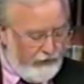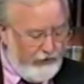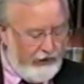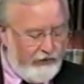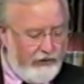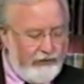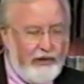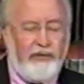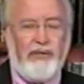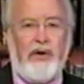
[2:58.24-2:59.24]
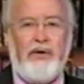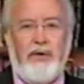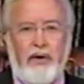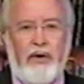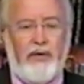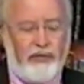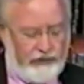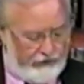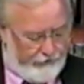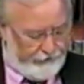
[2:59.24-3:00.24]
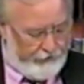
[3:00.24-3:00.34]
me, This is the curse